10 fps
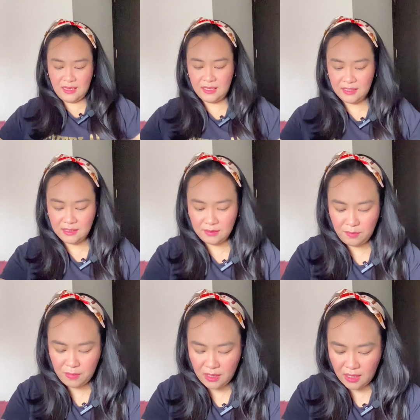Let's
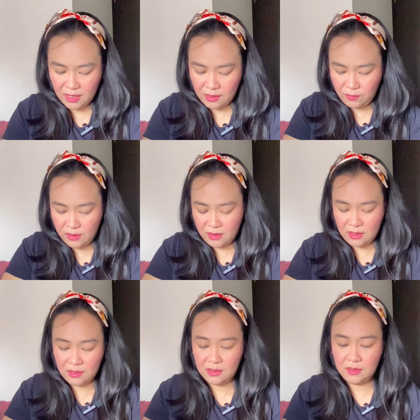begin with
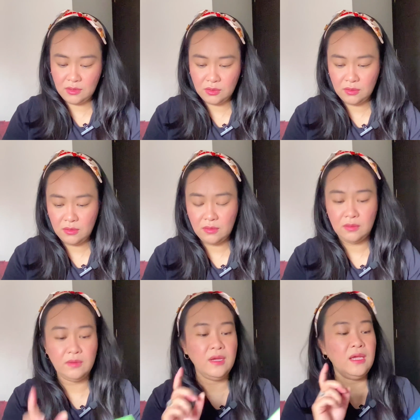this.
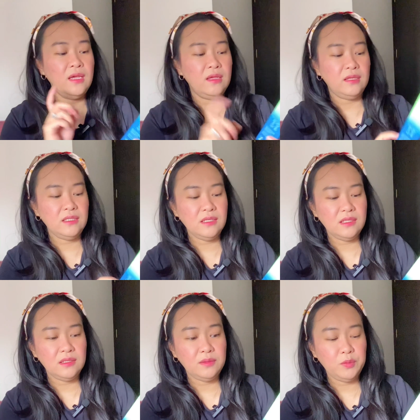So this
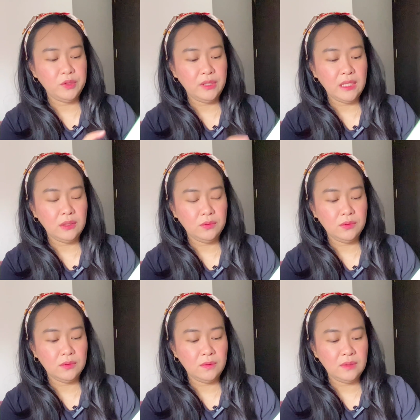is the
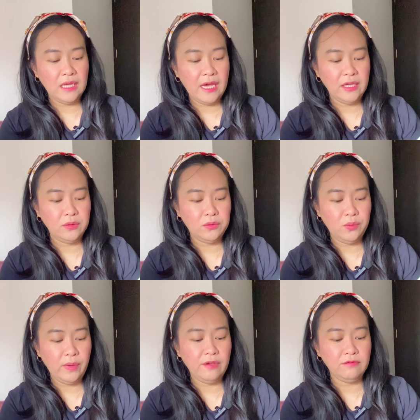Purito Seoul
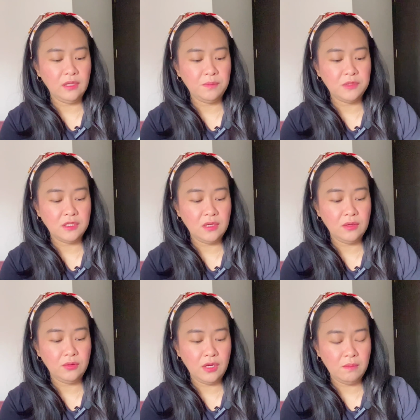Hydro Wave Deep
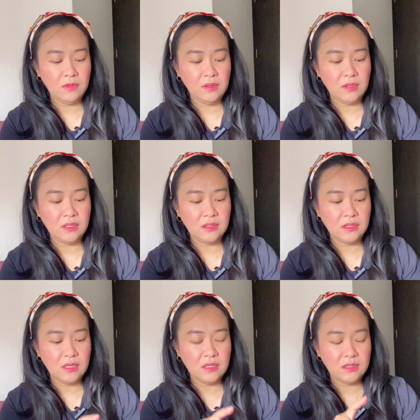Sea Cream.
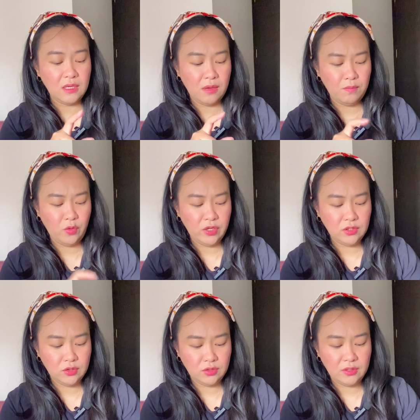This is a
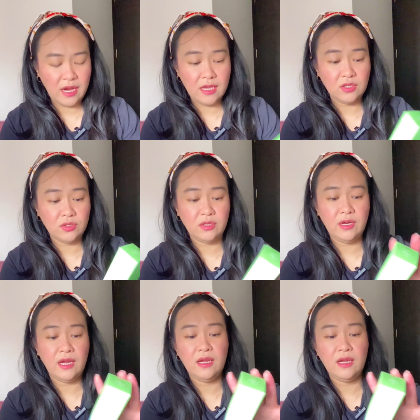moisturizer.